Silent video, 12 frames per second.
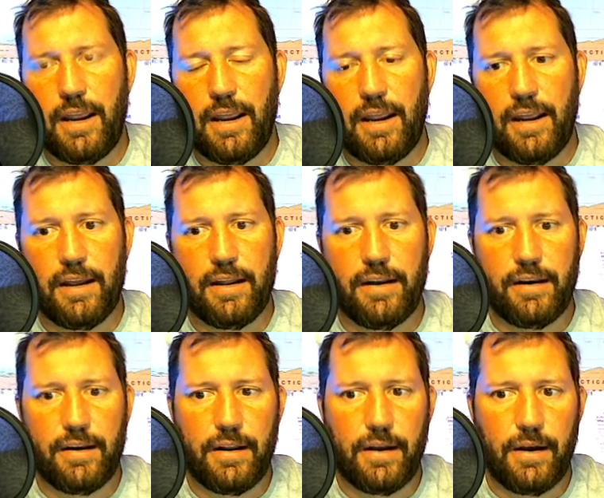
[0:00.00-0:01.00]

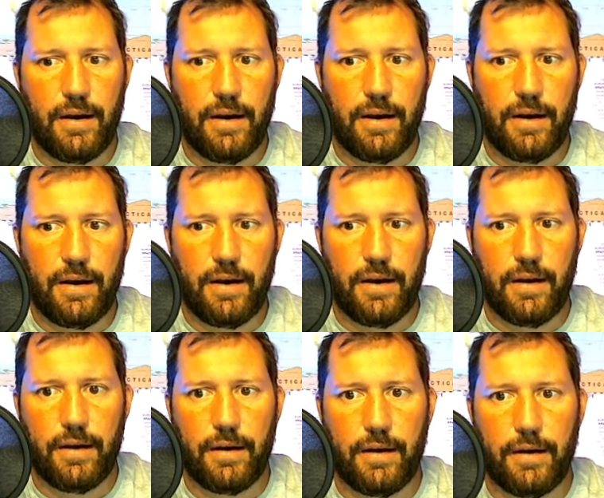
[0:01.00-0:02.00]
and
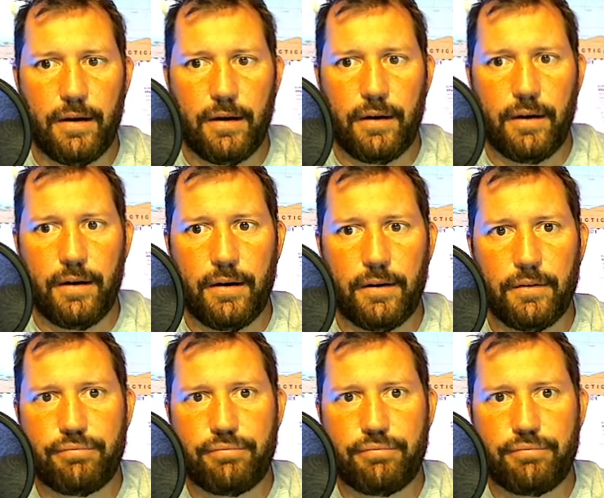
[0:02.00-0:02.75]
I